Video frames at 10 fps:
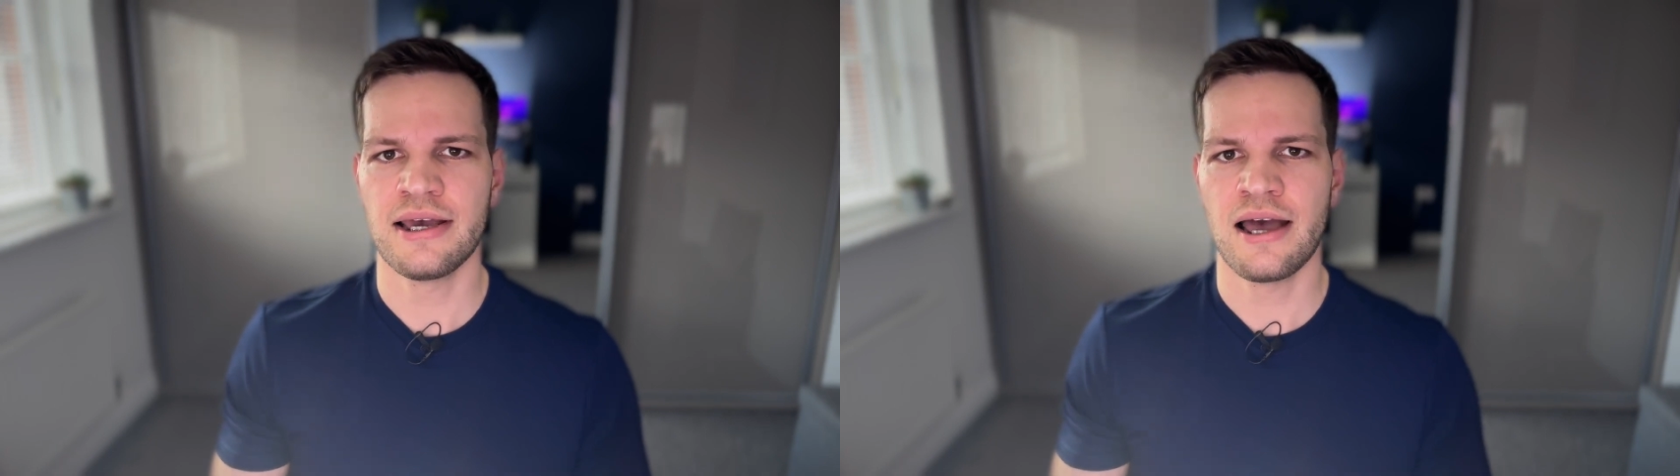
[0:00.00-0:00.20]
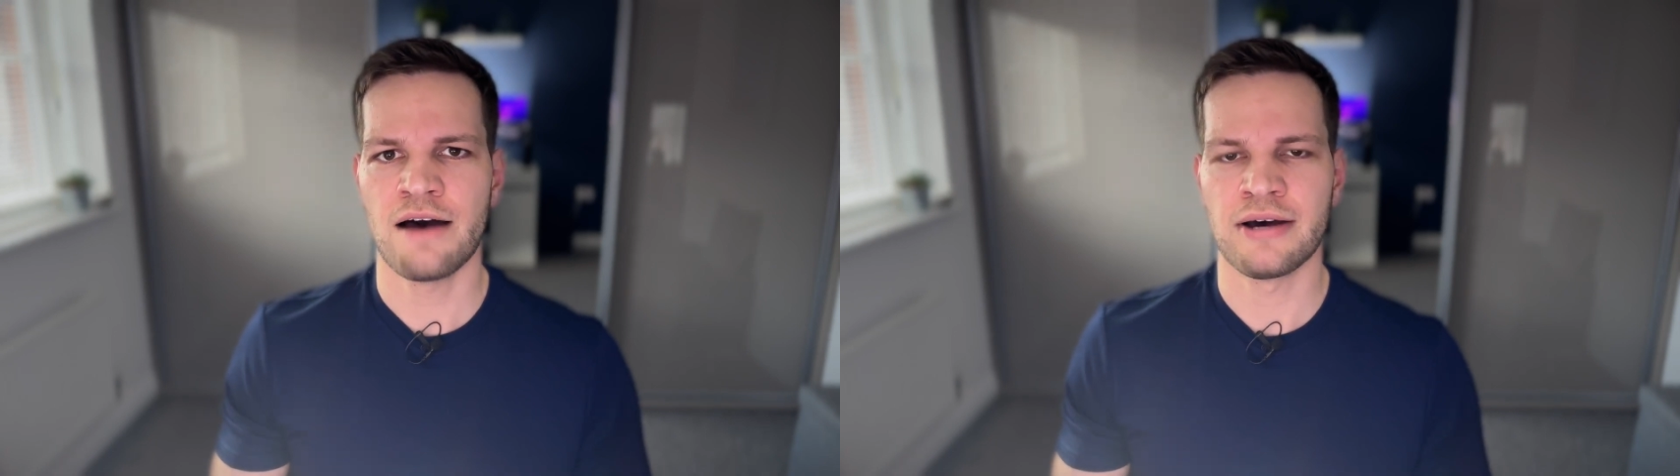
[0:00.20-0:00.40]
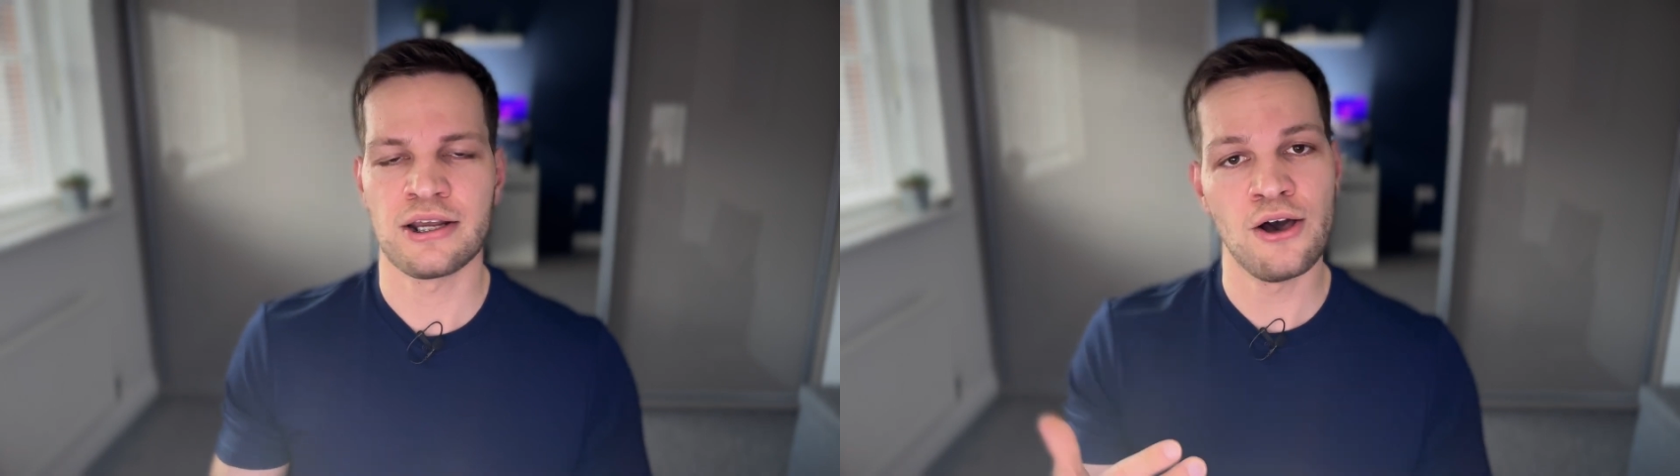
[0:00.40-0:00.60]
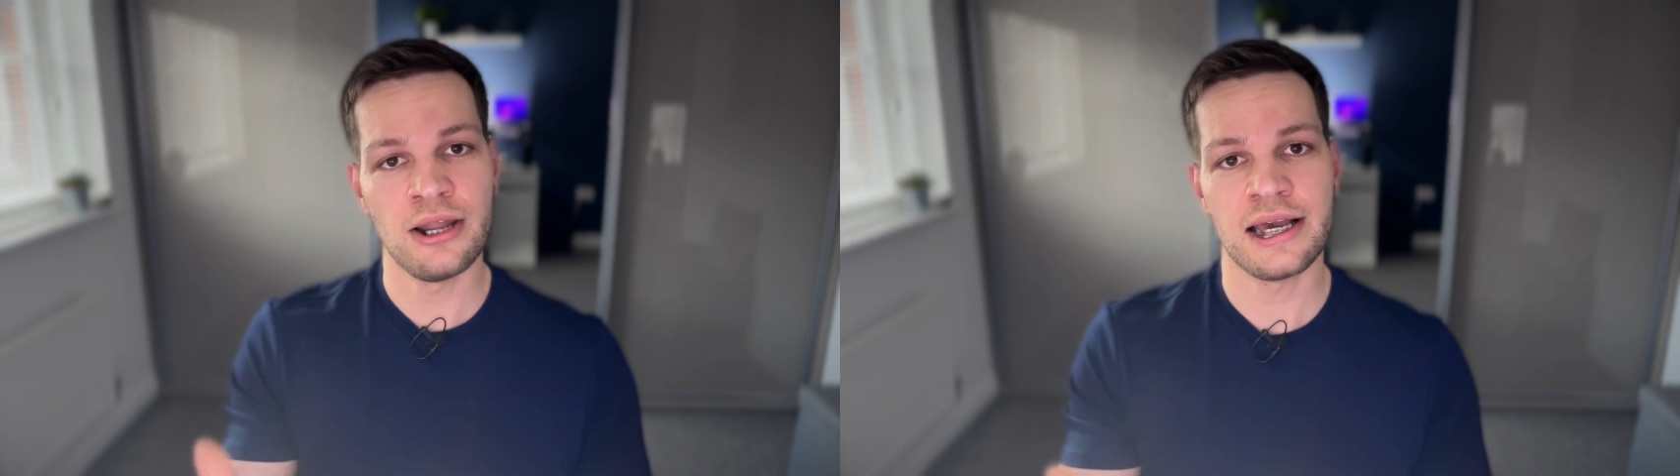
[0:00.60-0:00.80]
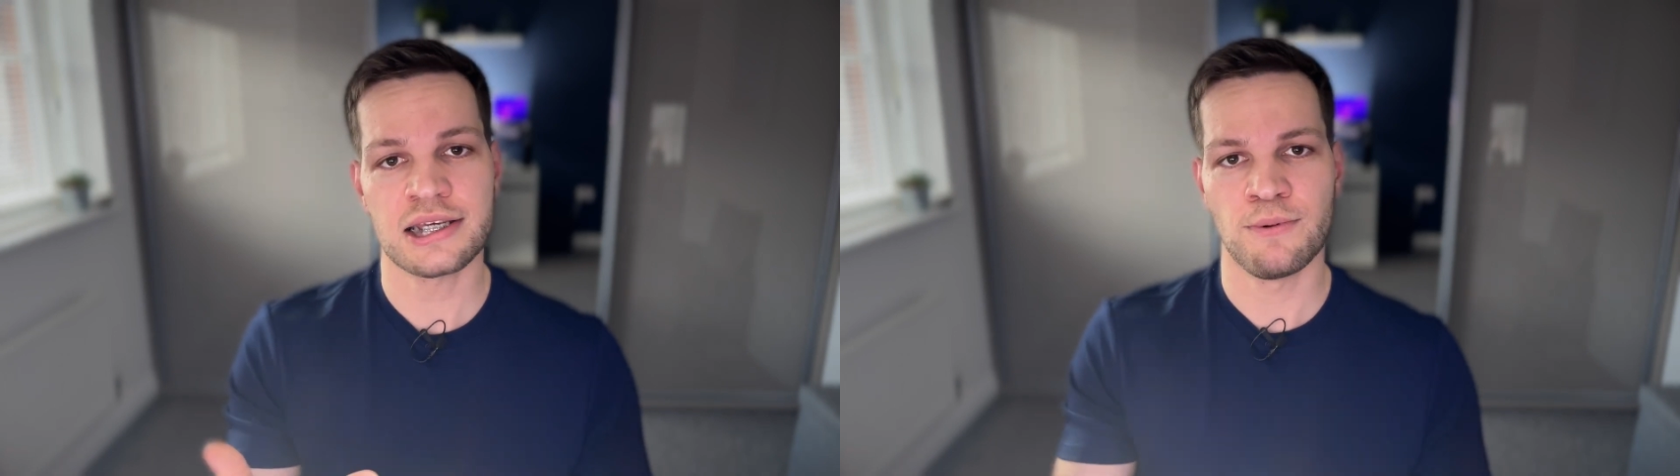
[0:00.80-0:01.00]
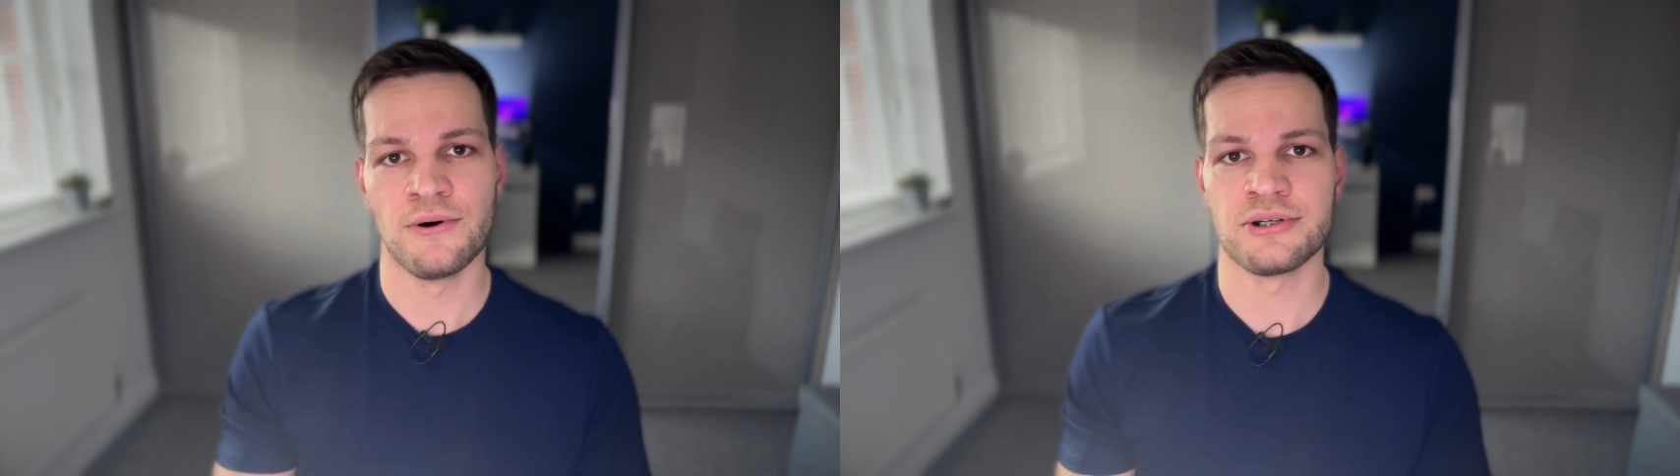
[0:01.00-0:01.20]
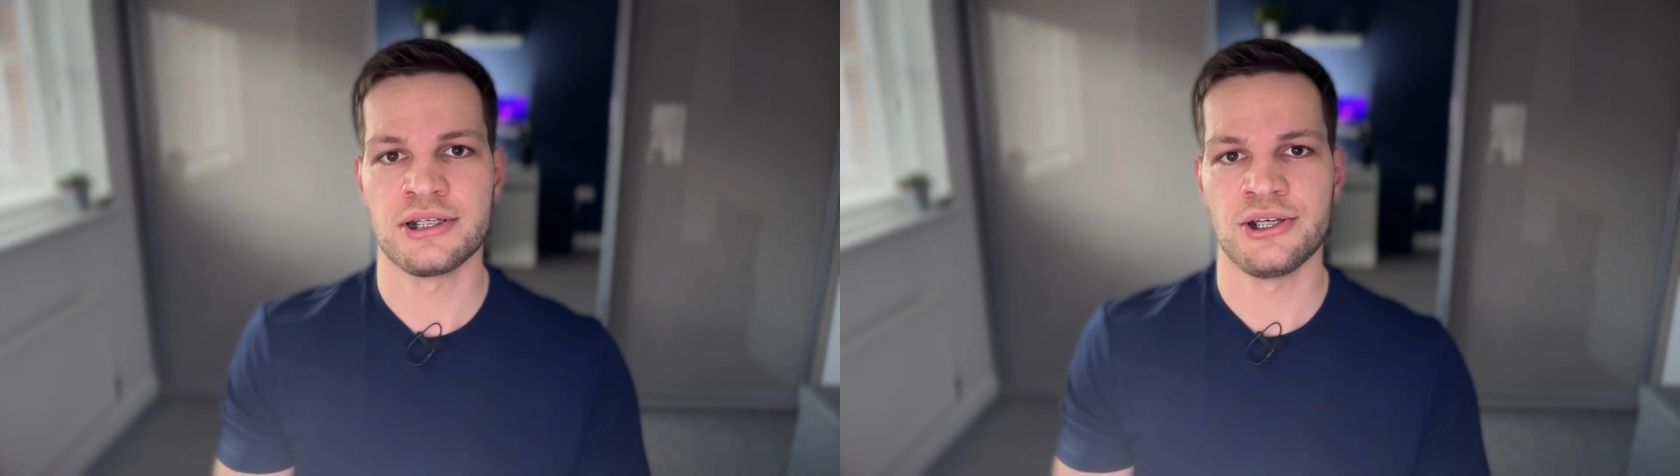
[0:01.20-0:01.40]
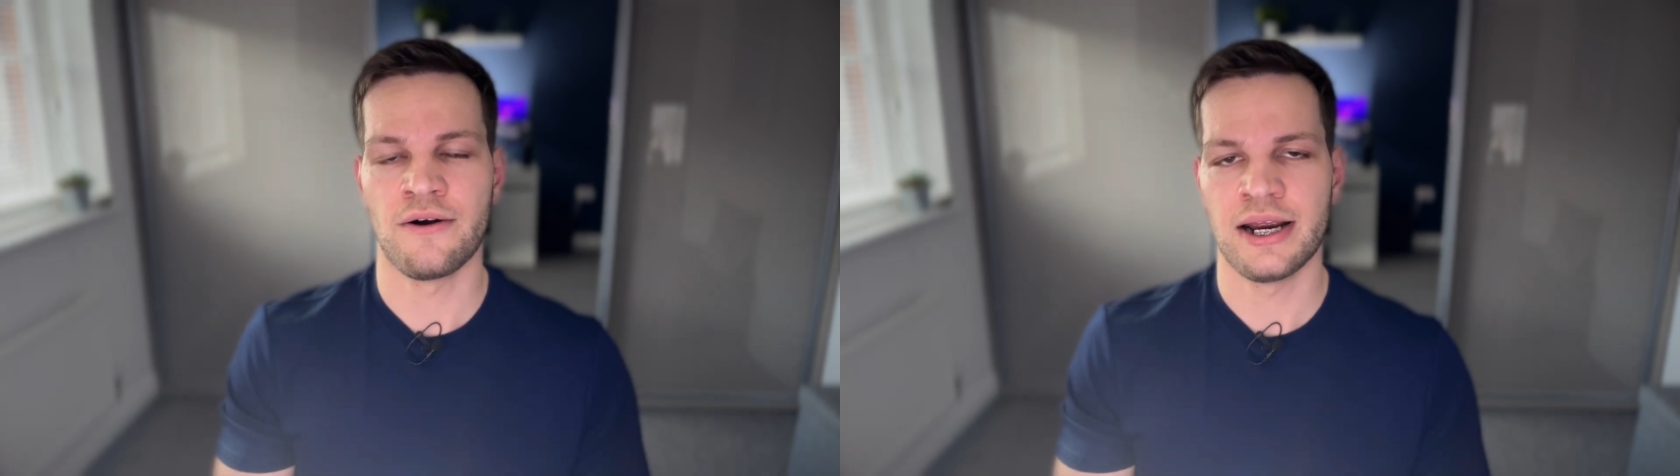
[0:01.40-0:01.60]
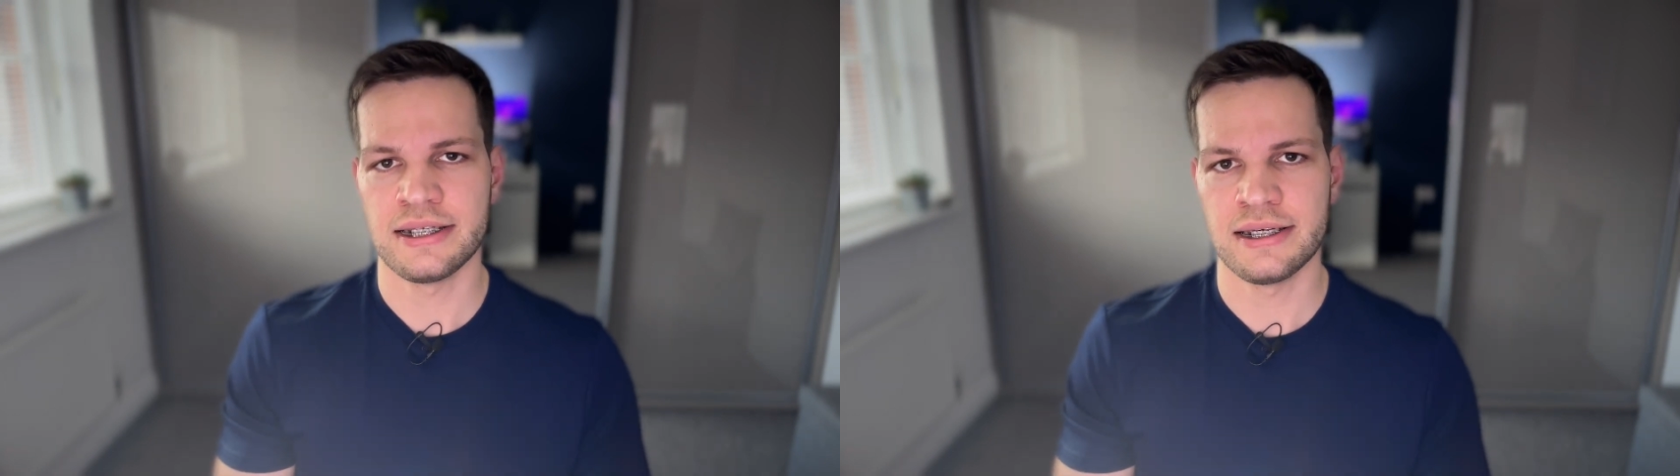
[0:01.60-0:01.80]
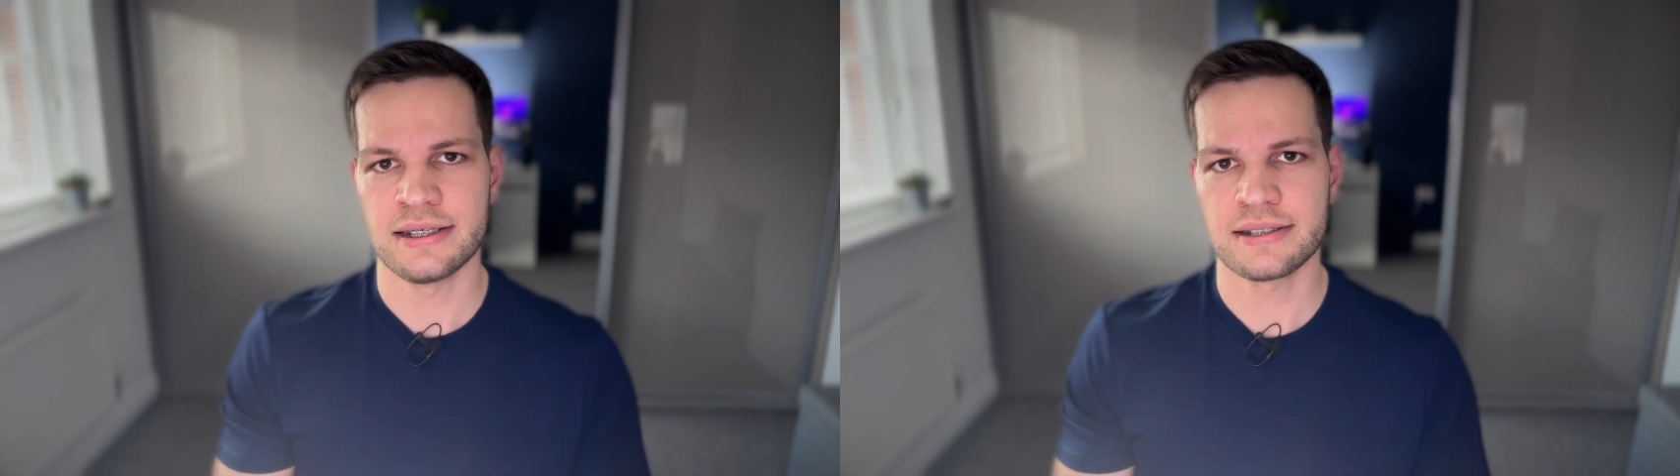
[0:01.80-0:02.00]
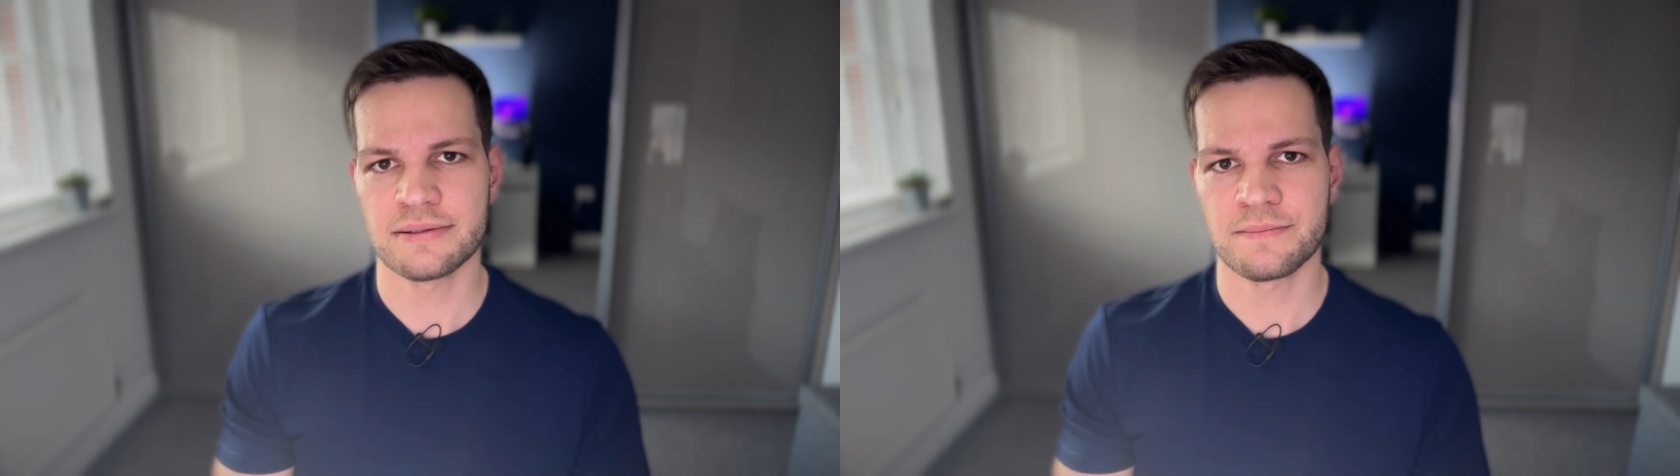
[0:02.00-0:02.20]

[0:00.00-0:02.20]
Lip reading: have had early exposure to your ideas,